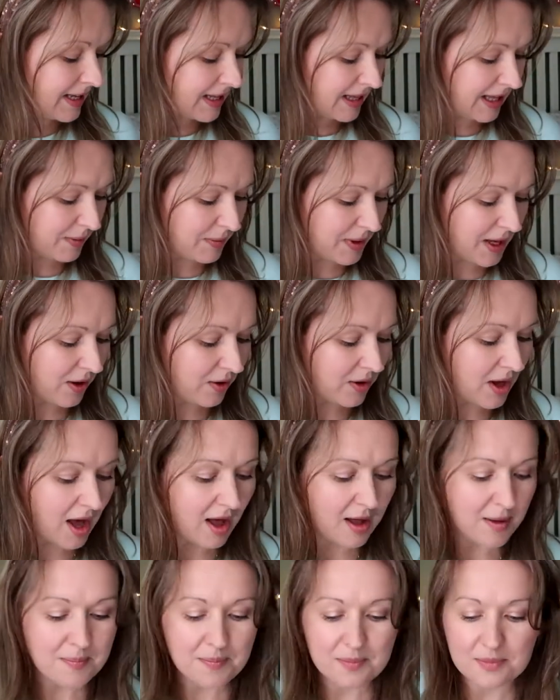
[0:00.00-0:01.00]
There we go.
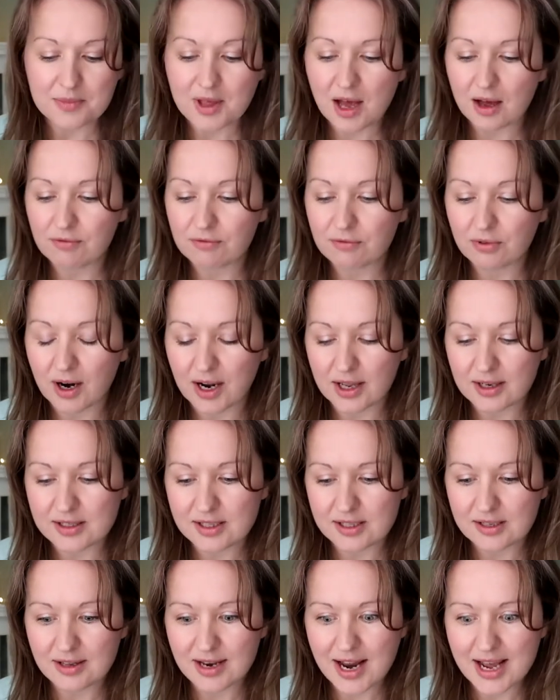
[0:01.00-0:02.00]

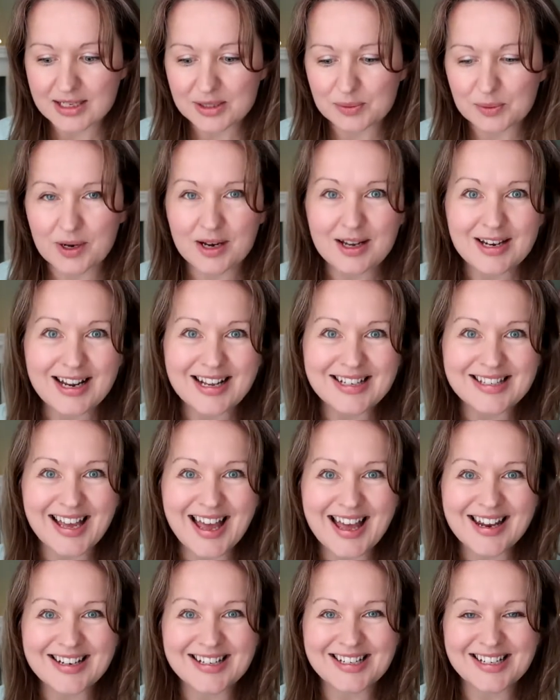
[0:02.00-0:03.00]
Right, next one is
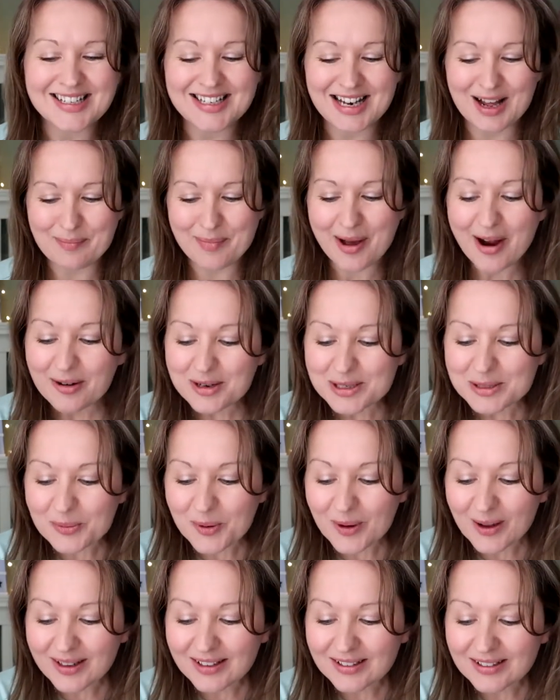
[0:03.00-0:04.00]
again a Disneyland Paris
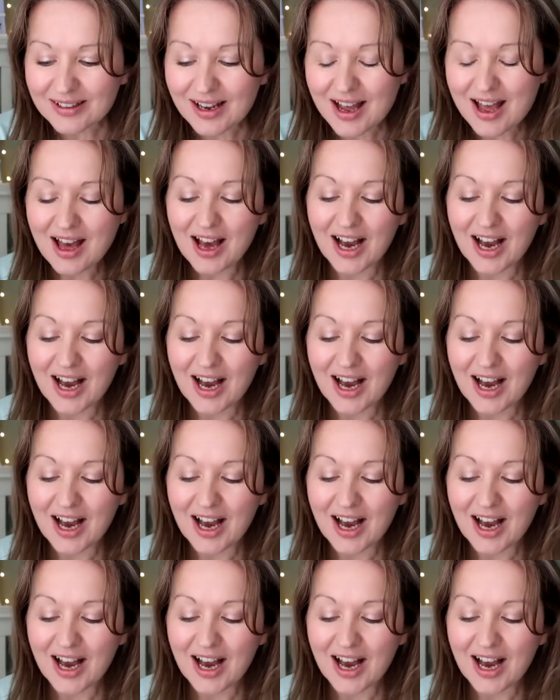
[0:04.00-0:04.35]
one.